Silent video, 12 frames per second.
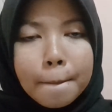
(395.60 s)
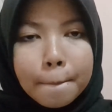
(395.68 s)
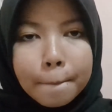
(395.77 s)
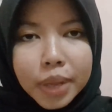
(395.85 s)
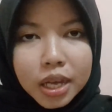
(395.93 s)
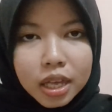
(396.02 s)

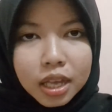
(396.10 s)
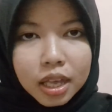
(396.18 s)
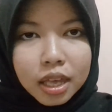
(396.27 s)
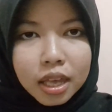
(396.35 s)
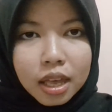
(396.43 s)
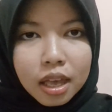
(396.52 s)
B,
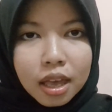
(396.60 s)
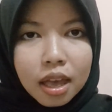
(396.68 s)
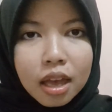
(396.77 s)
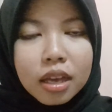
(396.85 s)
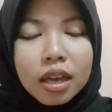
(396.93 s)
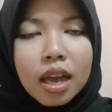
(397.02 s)

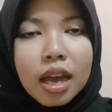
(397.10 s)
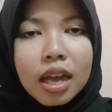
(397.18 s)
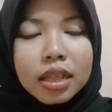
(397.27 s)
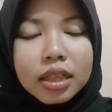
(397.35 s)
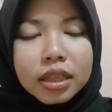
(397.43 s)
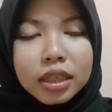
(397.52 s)

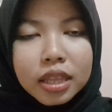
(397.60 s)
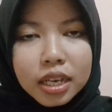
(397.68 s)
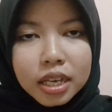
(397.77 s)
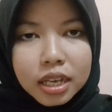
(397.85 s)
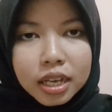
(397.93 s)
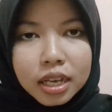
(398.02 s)

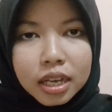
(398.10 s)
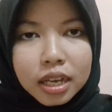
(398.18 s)
T,